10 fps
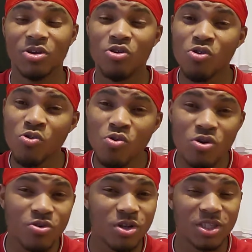
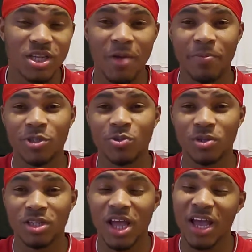Glorious
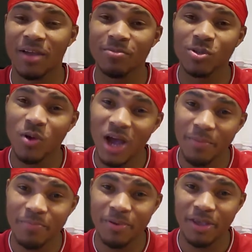opportunity. I am so
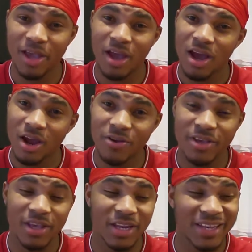happy Harry
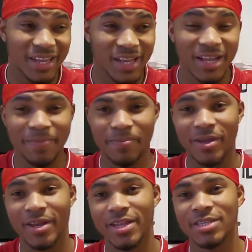Kane did not play
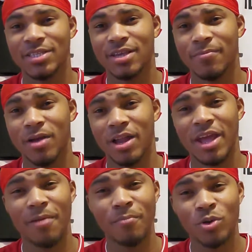in this game. Because
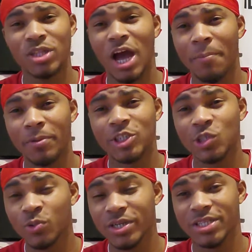the amount of
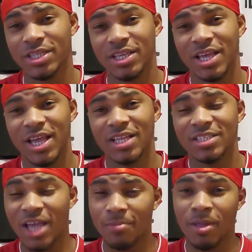opportunity
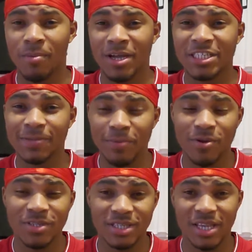Tottenham and
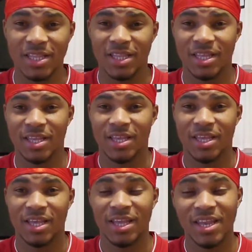Spurs get
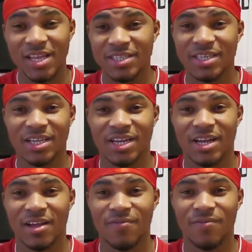in that second
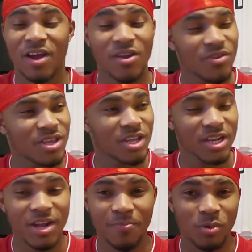half. Harry Kane
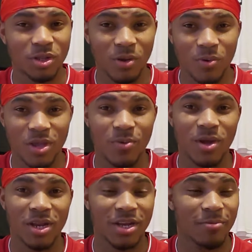did put away
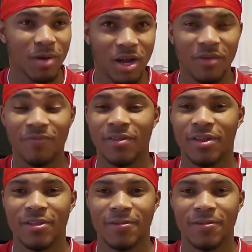one in the back half, did